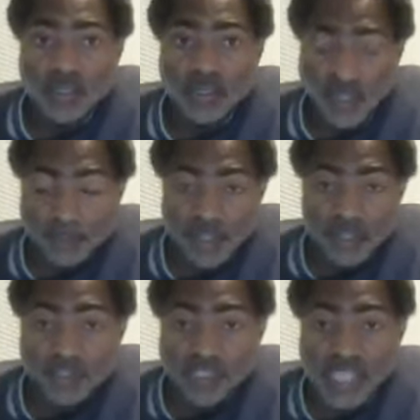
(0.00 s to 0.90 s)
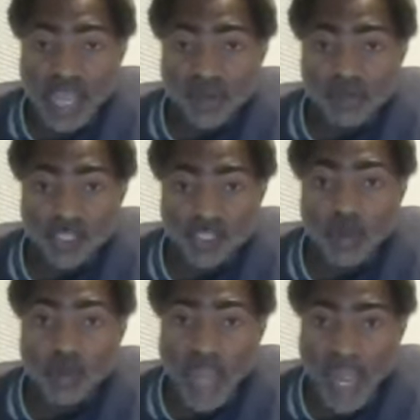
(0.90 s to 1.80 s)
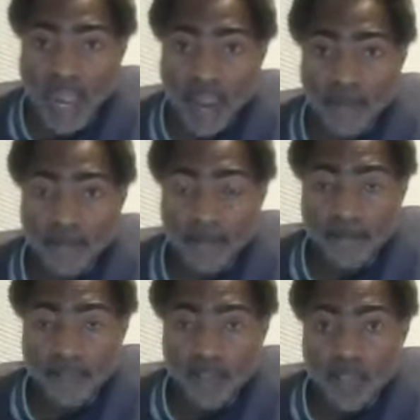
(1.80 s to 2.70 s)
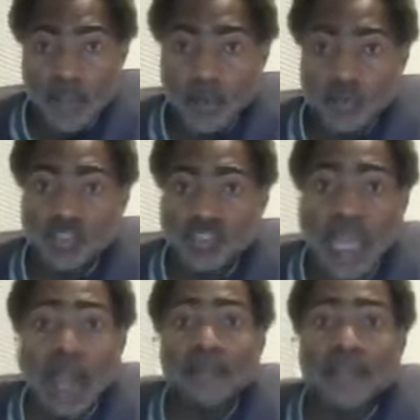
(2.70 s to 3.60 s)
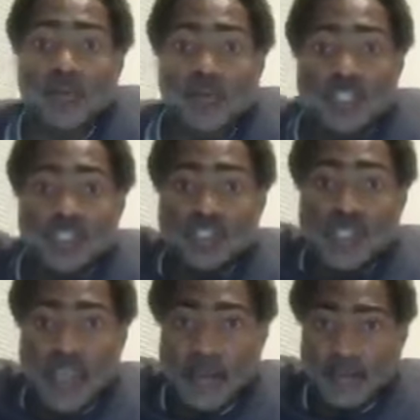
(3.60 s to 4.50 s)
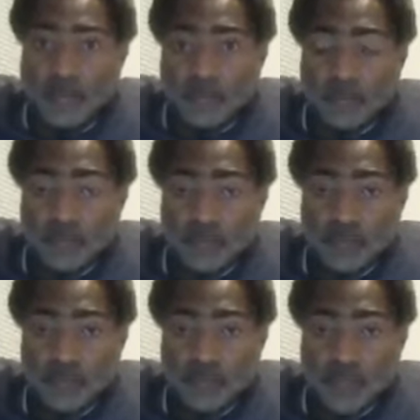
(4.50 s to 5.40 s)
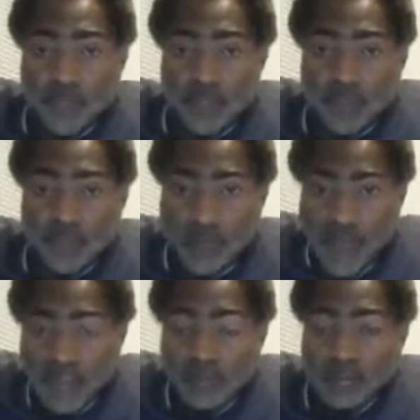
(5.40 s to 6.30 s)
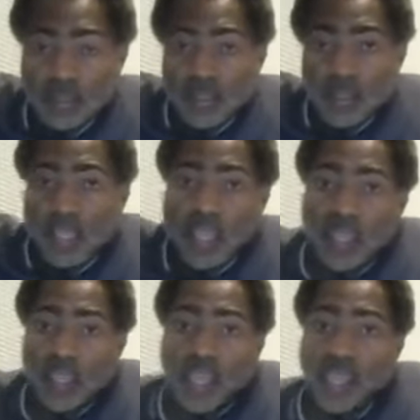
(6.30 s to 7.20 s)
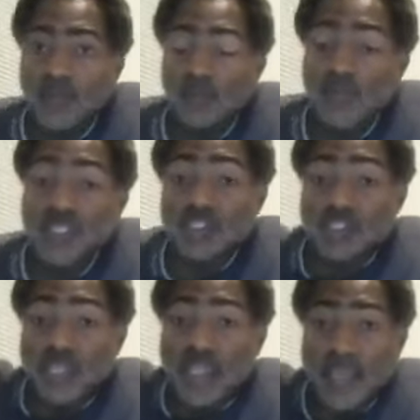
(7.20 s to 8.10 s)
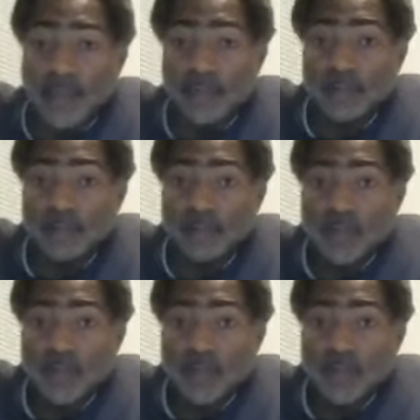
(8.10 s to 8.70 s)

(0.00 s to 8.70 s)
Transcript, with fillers: they built a tower so high, whose top may reach the heaven. Right? And reach the heaven,